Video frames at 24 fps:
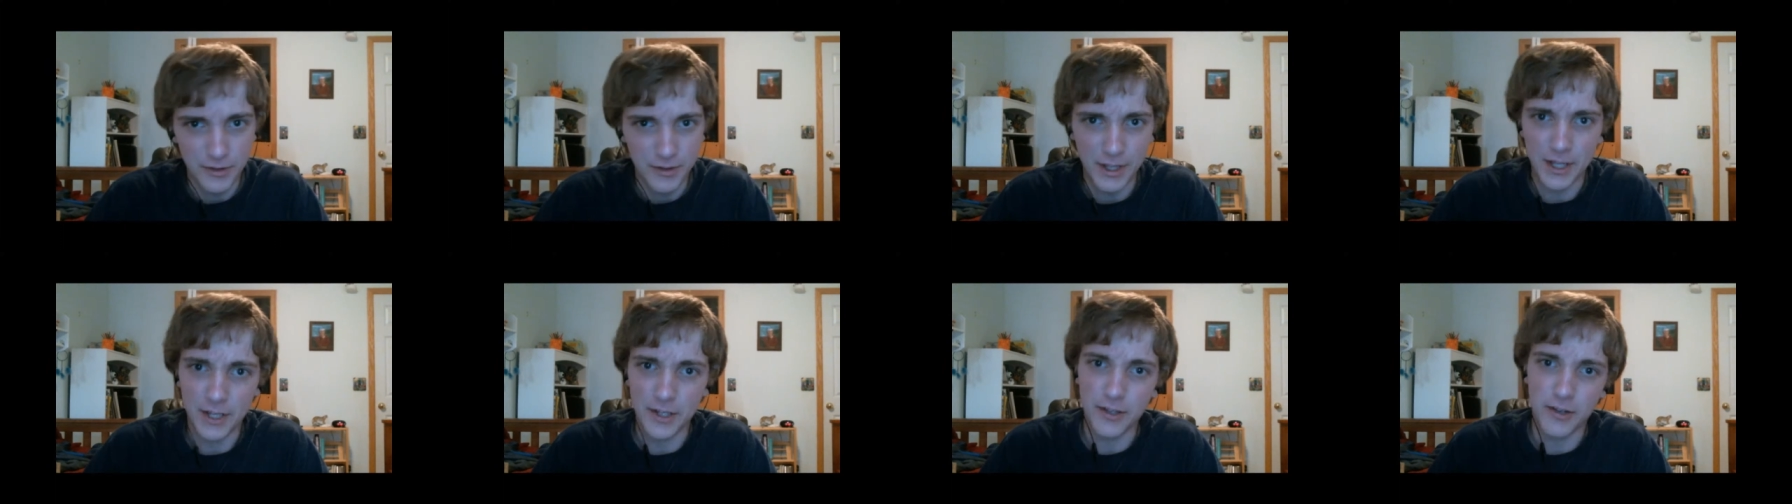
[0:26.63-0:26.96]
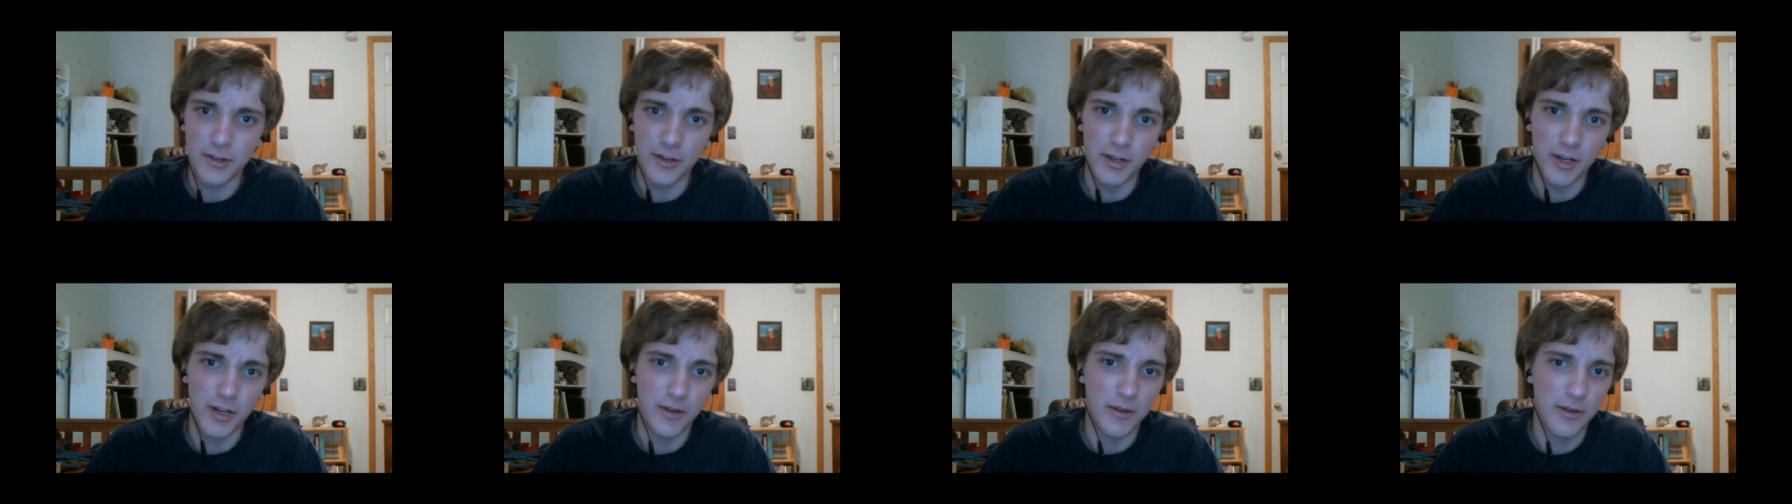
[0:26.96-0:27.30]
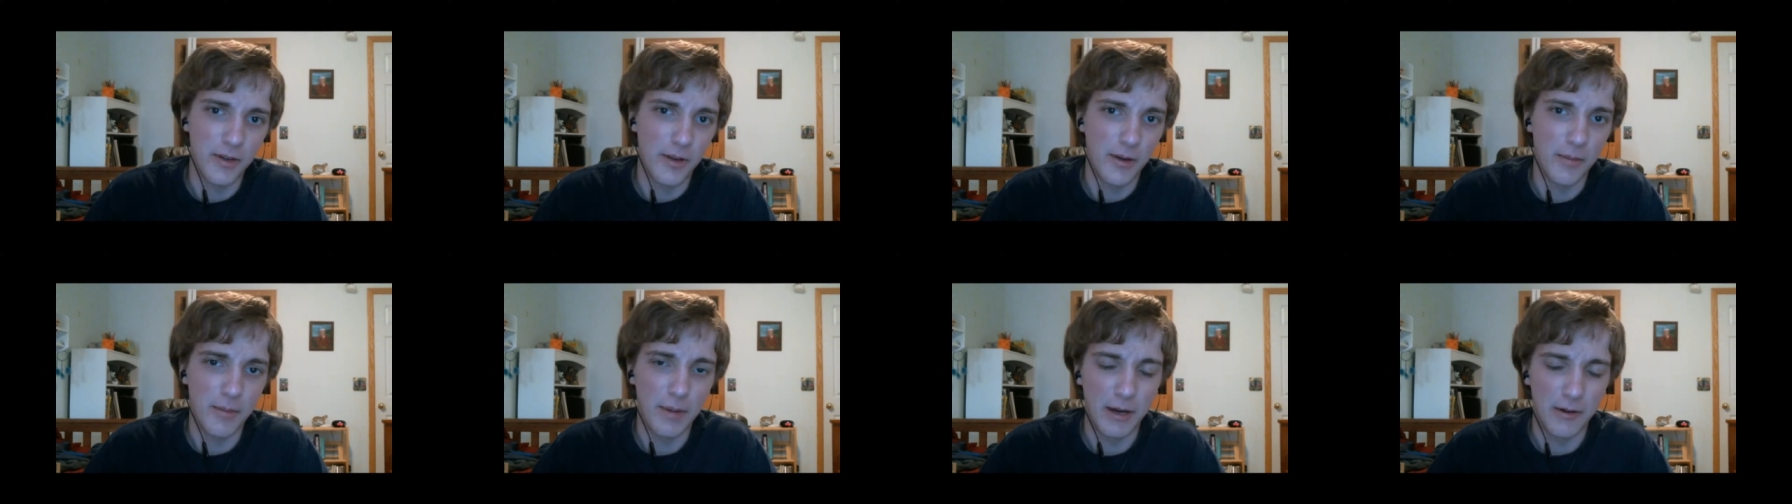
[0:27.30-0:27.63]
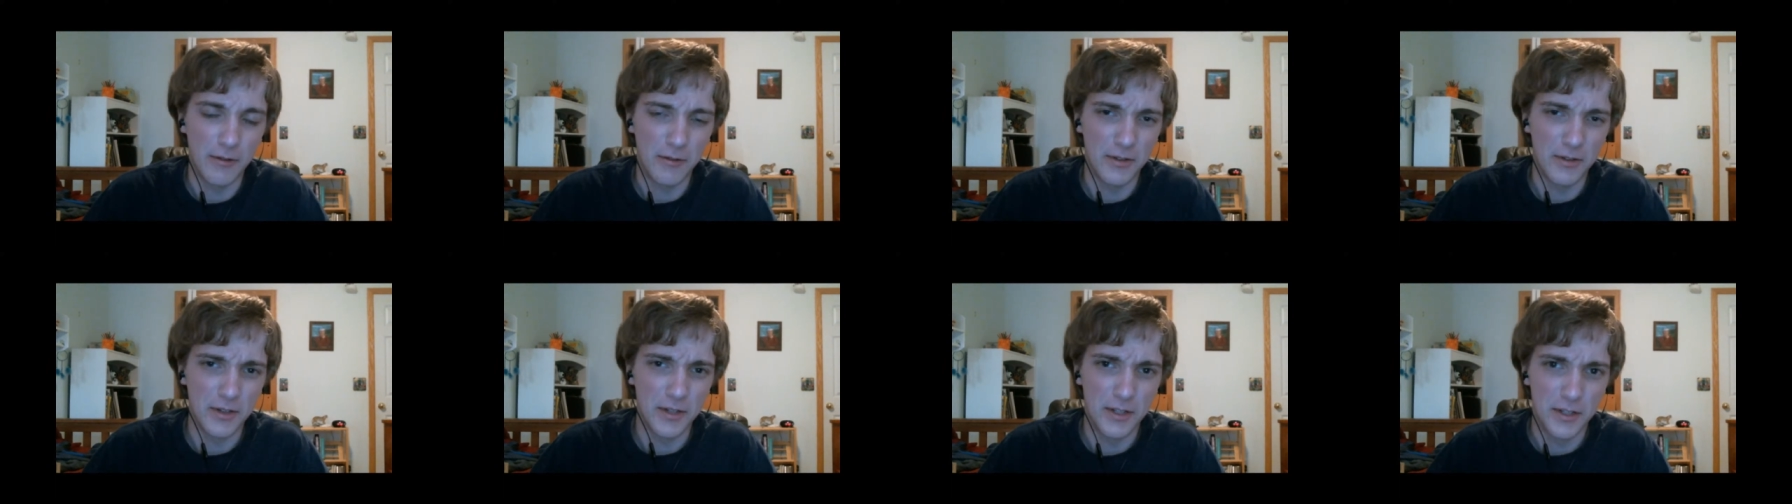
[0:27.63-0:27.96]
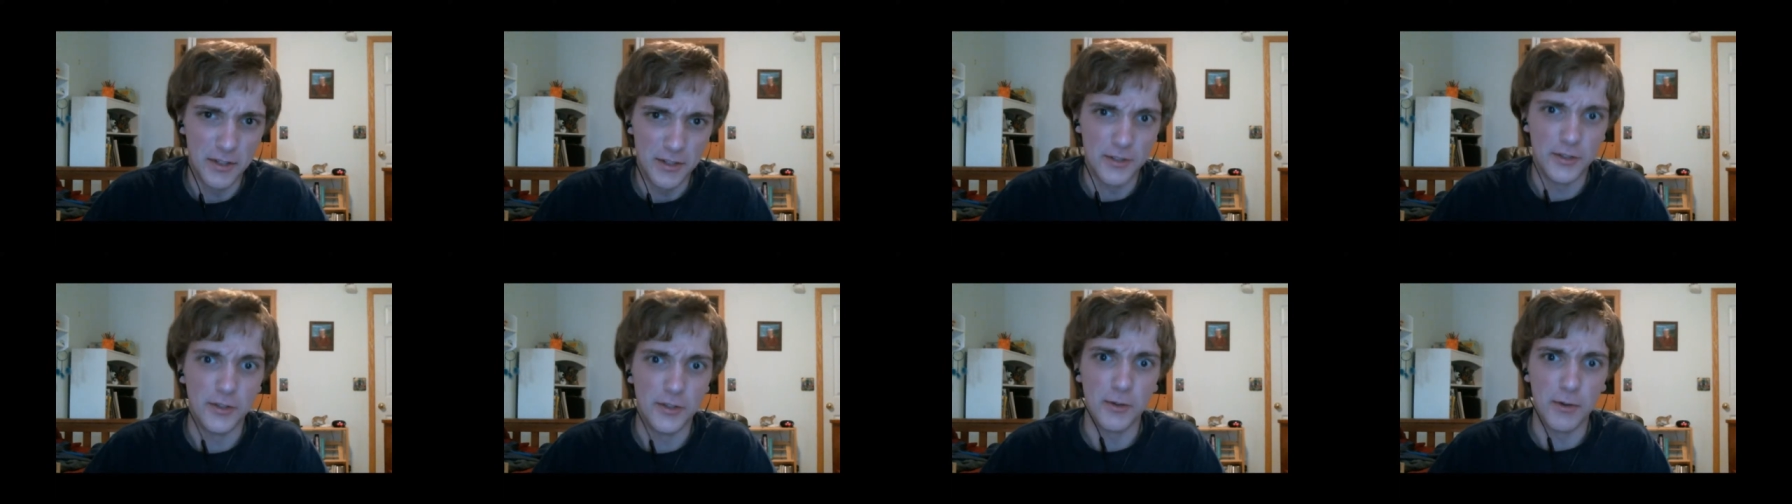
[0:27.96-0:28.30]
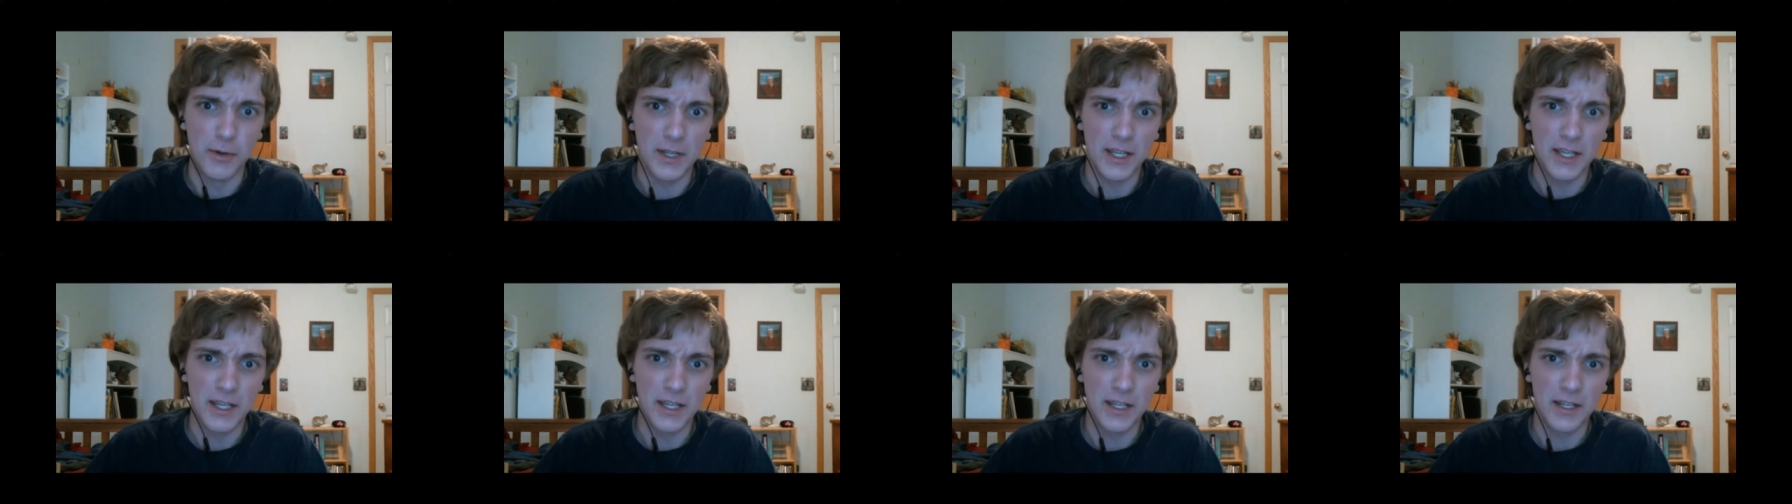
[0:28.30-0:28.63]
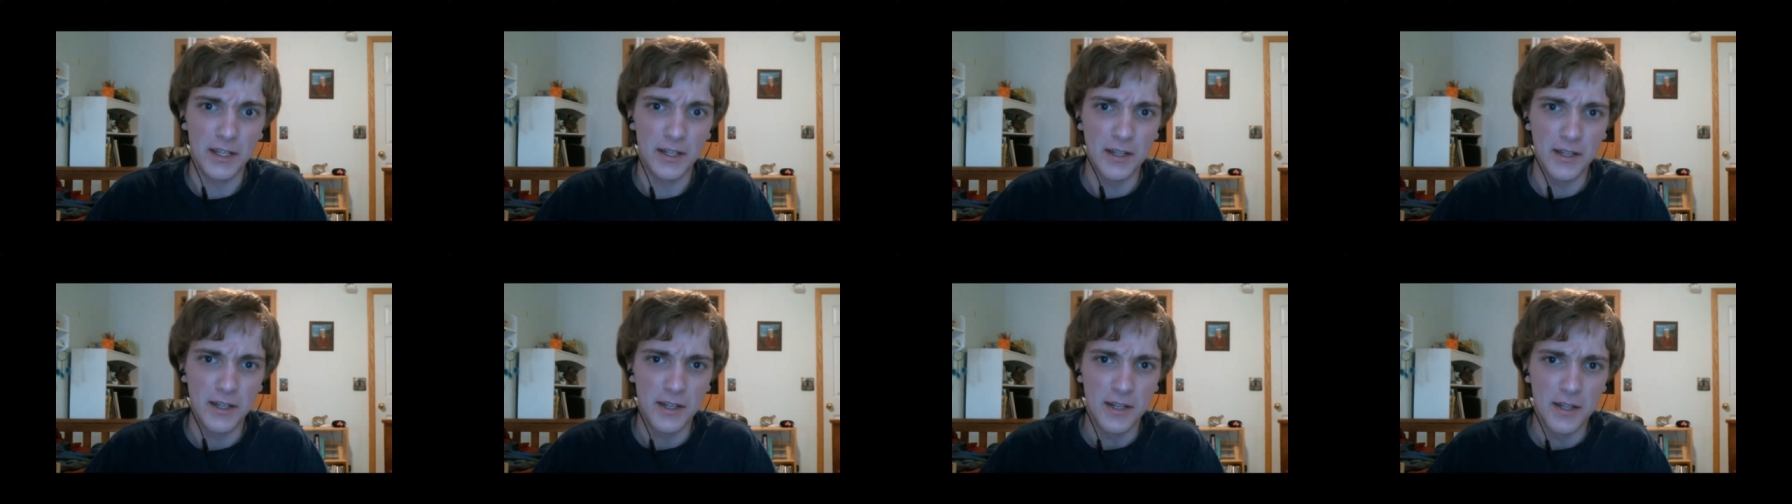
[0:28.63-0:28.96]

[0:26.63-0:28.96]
that good about doing it,